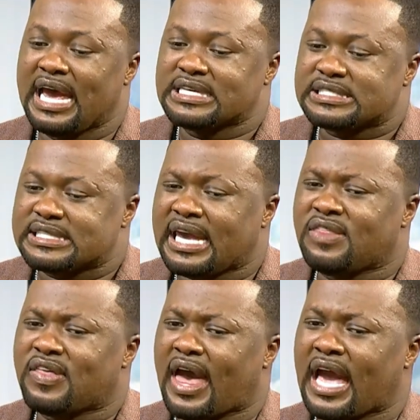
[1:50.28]
say
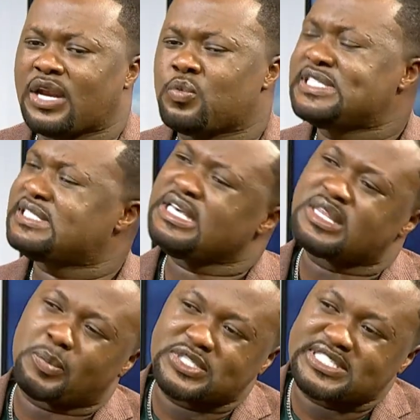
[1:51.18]
that we see
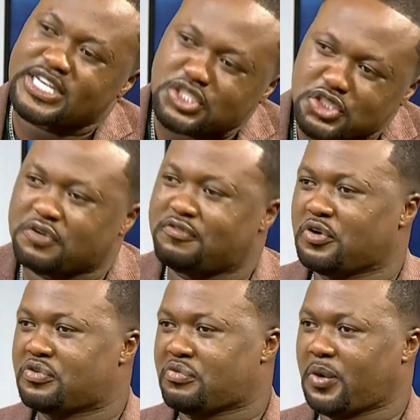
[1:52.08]
the potential
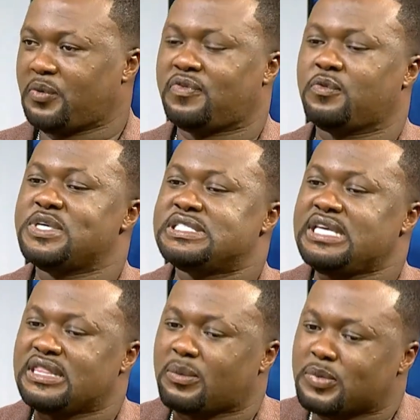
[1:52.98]
for growth, we
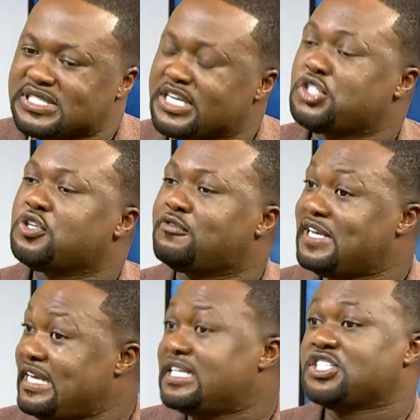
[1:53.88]
see the potential for
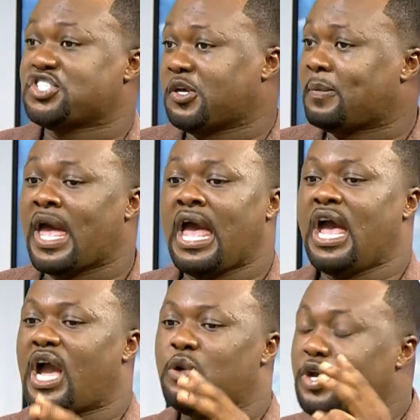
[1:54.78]
leadership,
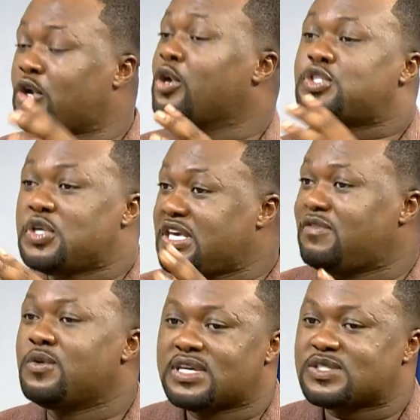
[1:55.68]
and we are going to give
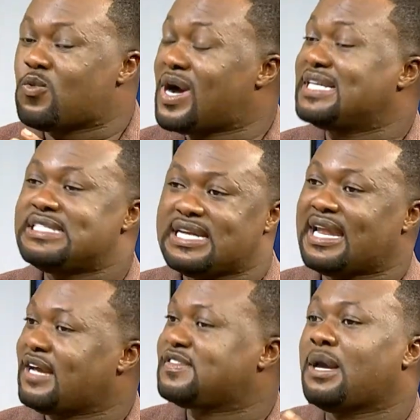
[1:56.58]
you this
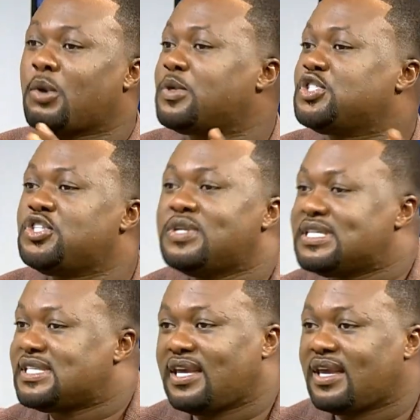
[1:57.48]
once-in-a-lifetime
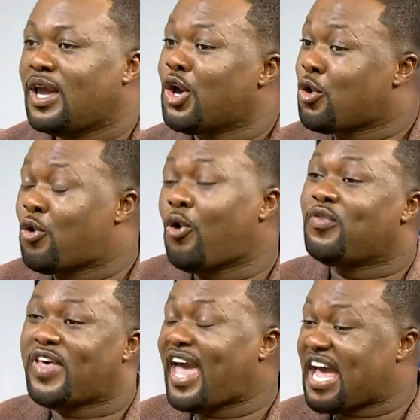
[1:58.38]
opportunity. Go
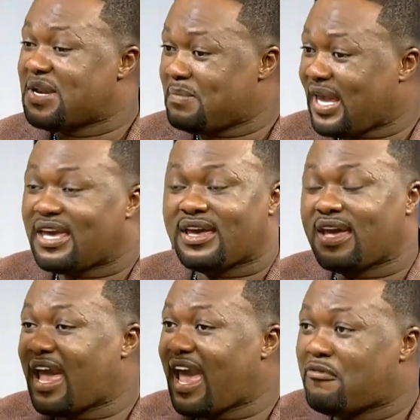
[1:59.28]
there and make
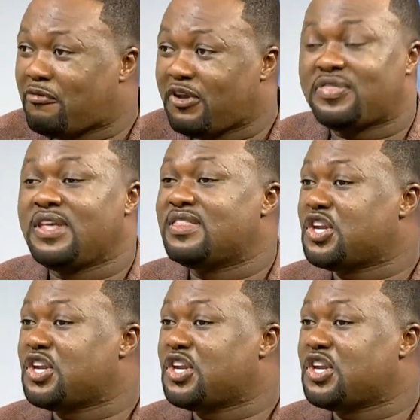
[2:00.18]
everything that